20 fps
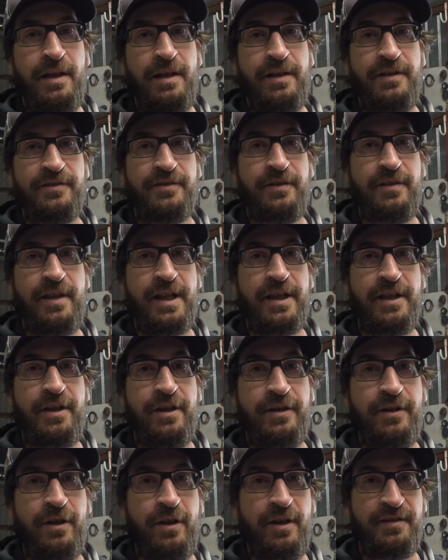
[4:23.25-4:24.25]
so there you
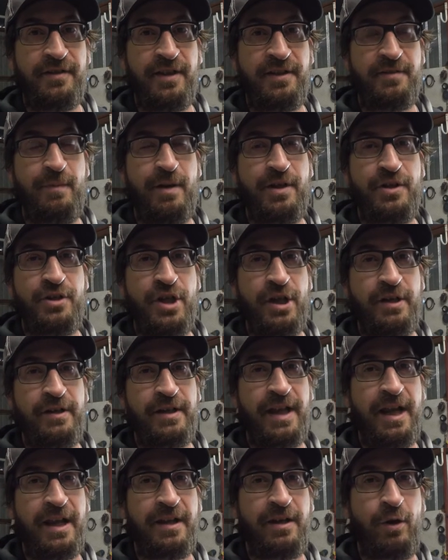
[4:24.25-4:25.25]
go guys, that's my
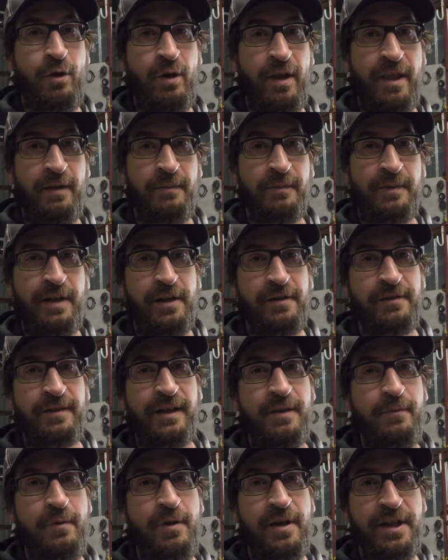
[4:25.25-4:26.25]
jerry can holder that I'm
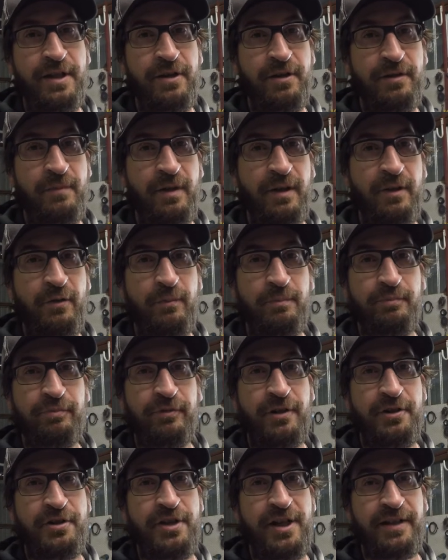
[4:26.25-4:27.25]
currently working on, my little
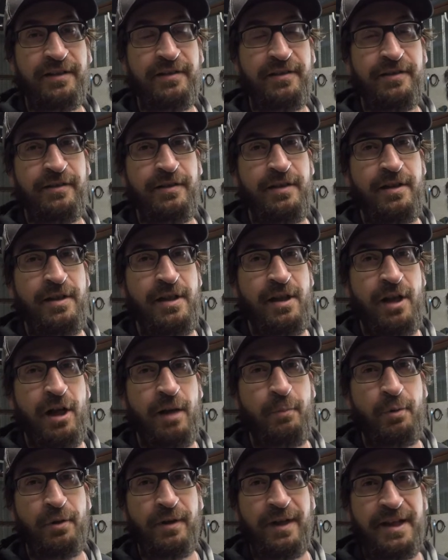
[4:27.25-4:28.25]
project.
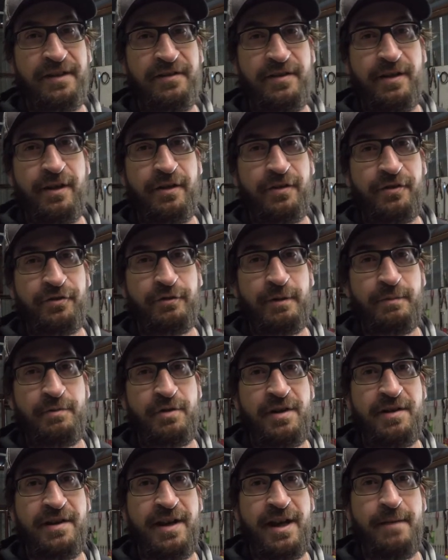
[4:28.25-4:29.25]
I'll put links in the
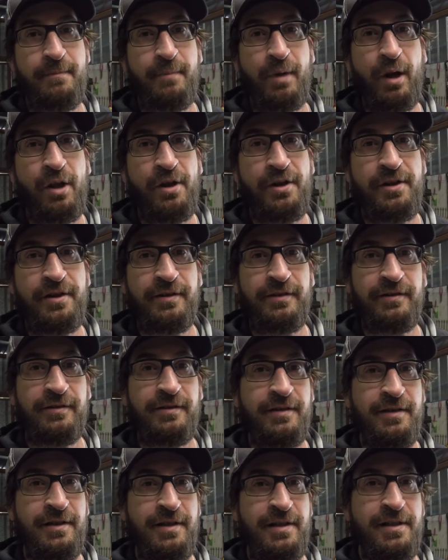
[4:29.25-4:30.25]
description down below
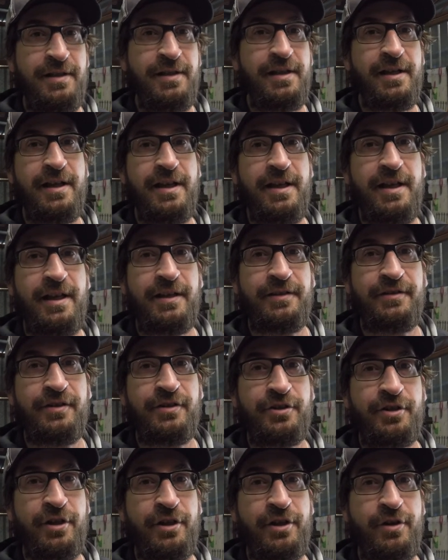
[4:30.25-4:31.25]
uh,
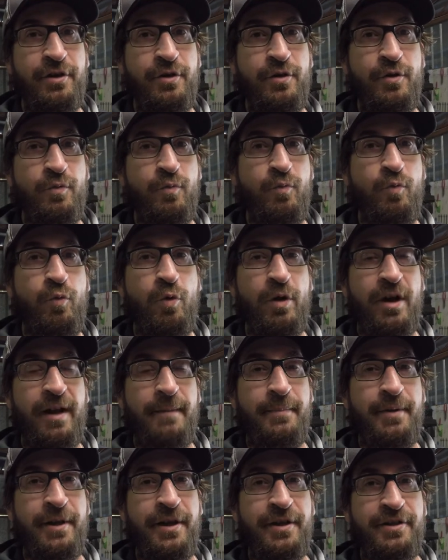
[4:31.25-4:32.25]
to show you what
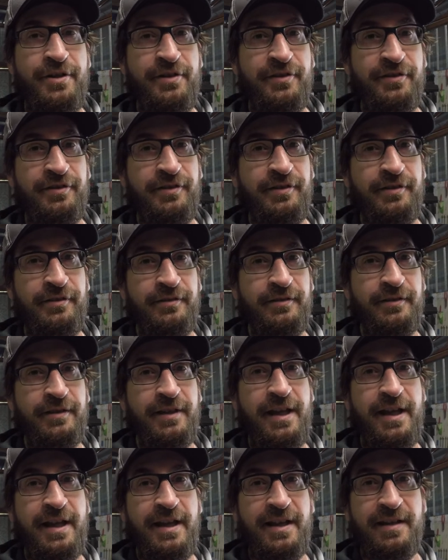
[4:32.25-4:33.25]
I purchased
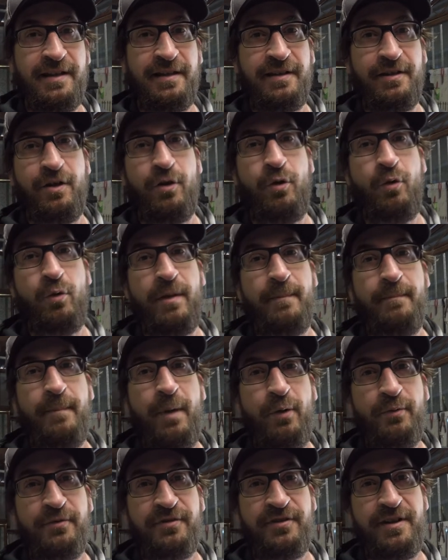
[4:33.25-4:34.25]
and all the
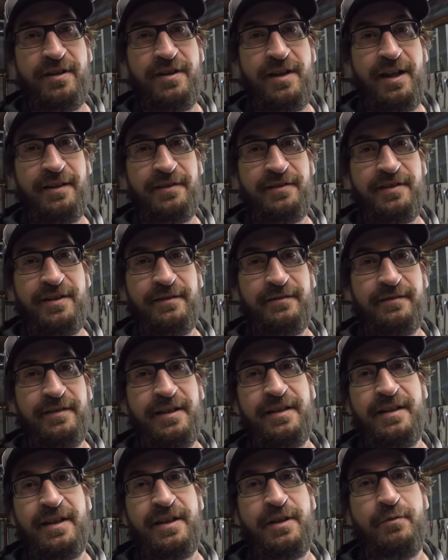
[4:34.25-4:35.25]
bolts and nuts and
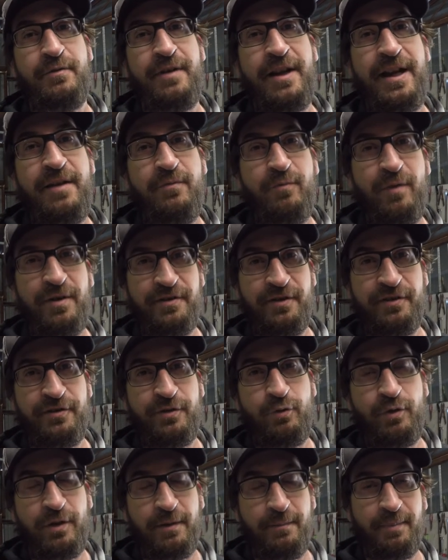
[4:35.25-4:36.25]
everything that you'll need once
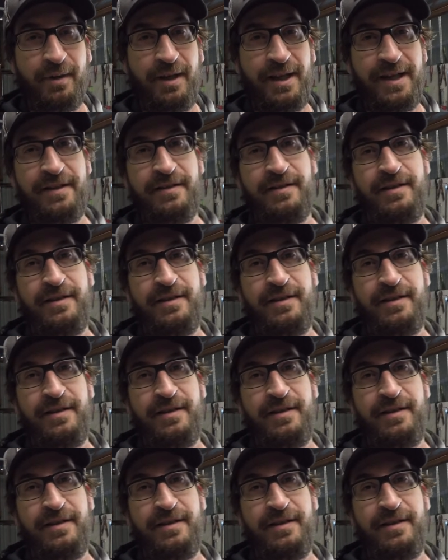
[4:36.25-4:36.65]
it's all complete.